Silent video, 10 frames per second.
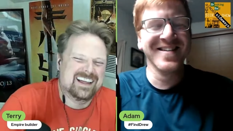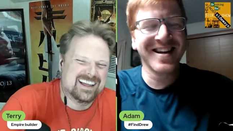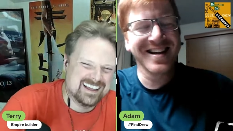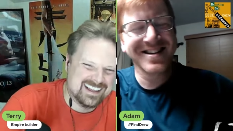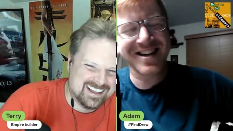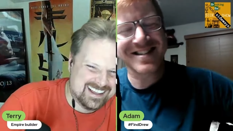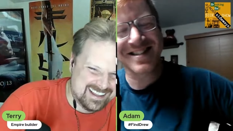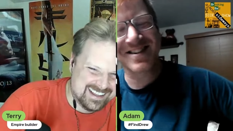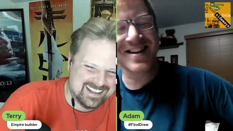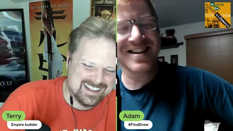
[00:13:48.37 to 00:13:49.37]
Speaker 1: we got
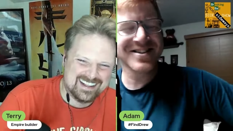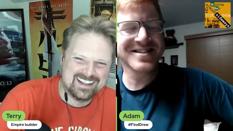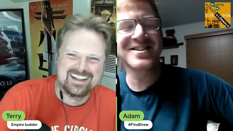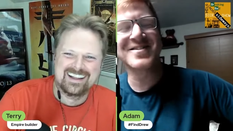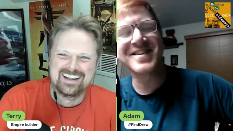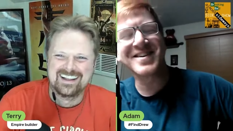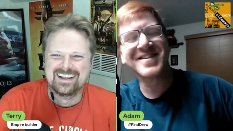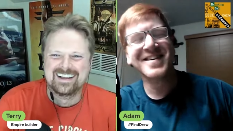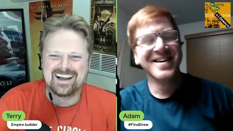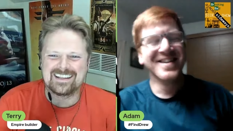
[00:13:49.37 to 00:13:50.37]
Jesse, we got Jesse over here.
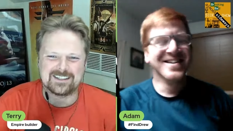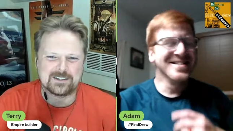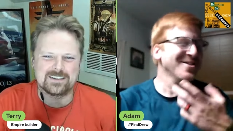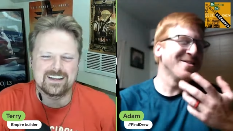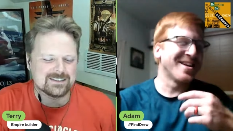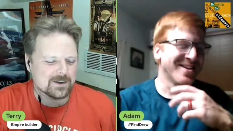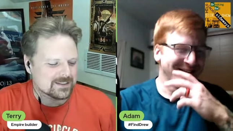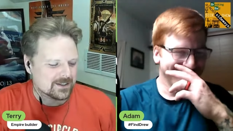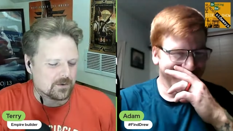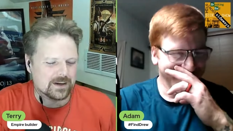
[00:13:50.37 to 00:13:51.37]
That's a, that's cares.
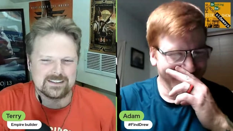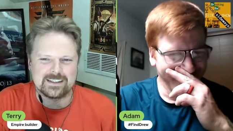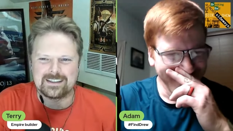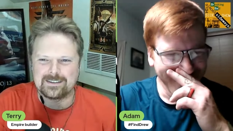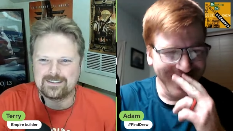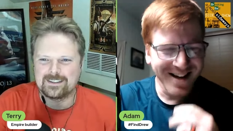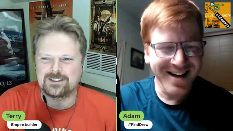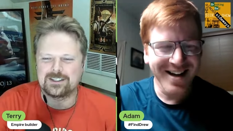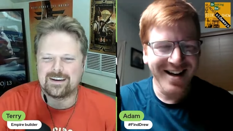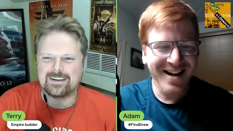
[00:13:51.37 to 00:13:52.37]
always a
Speaker 2: great scene to, to,
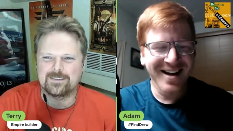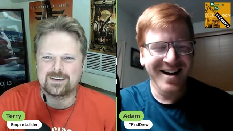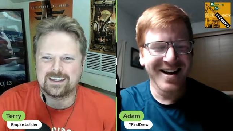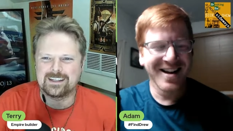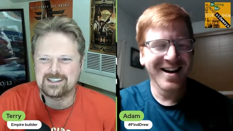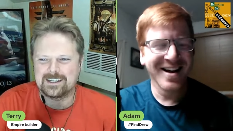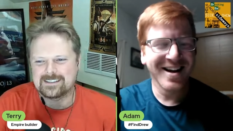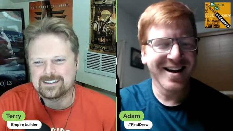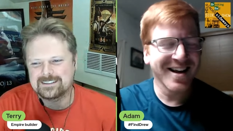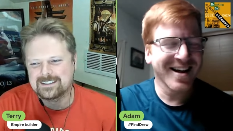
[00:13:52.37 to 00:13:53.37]
shout out when you get a
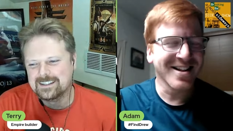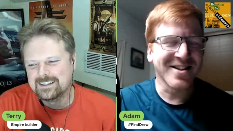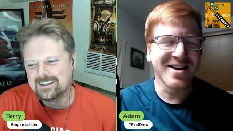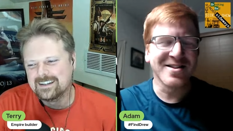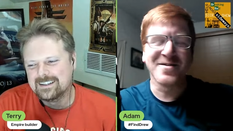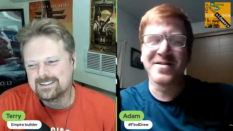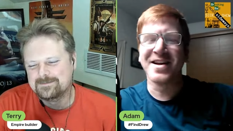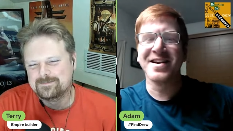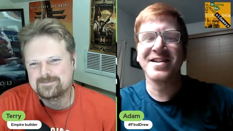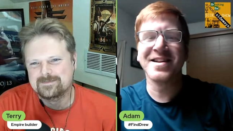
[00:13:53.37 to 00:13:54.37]
chance to. I,
Speaker 1: I love
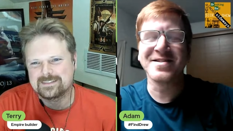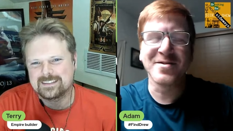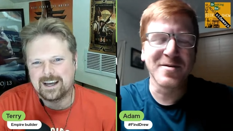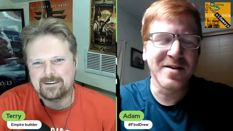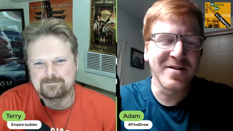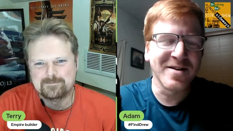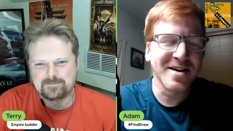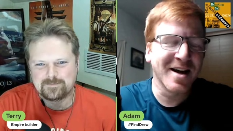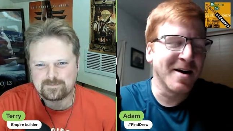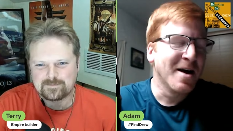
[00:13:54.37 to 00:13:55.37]
that. That's my yeah. favorite.
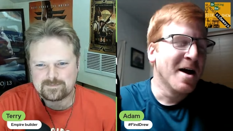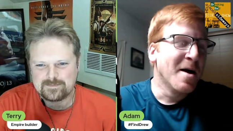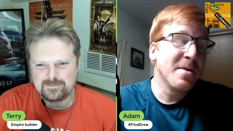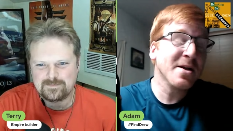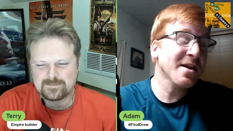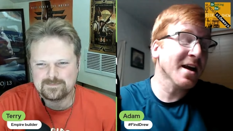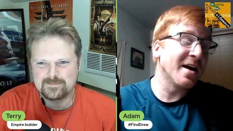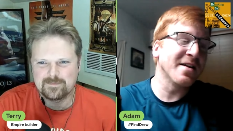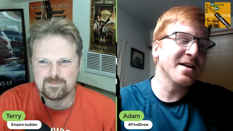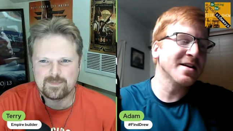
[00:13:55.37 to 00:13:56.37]
Uh, but
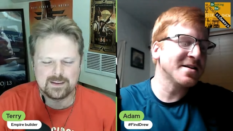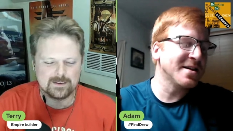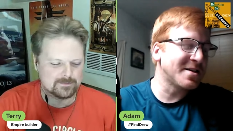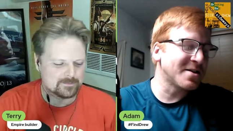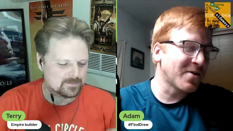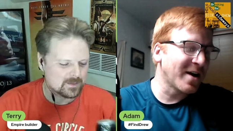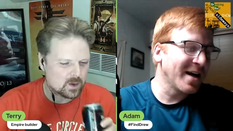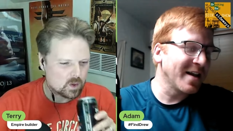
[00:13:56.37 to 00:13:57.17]
yeah, that, it, it's great.